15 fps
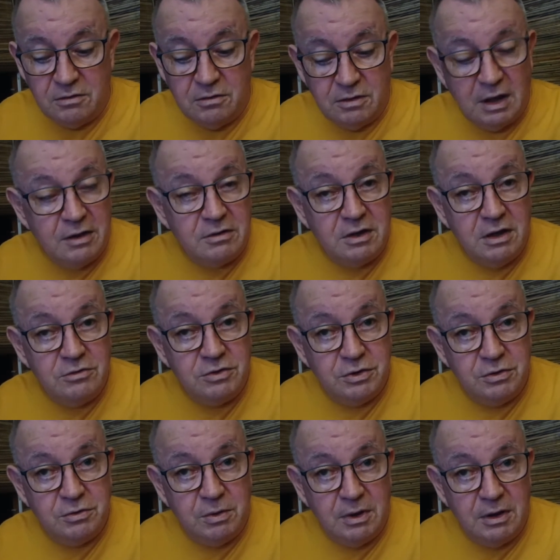That gives
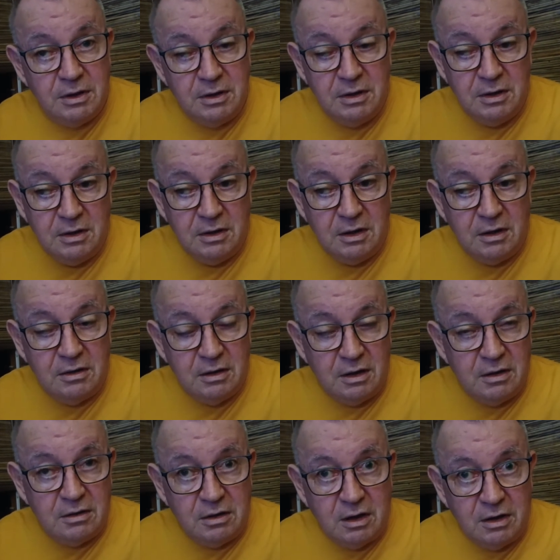you
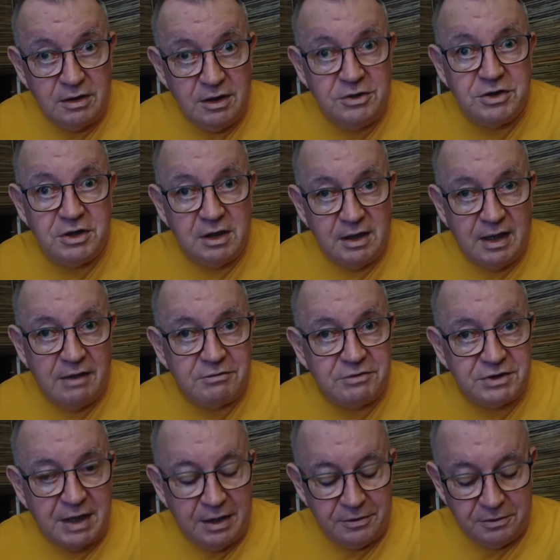a decent
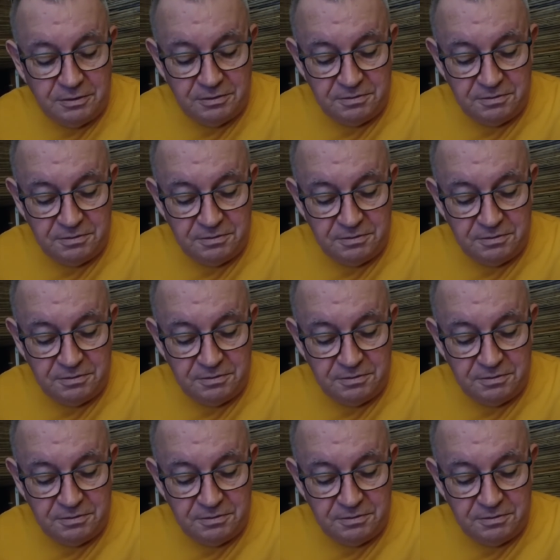lifestyle.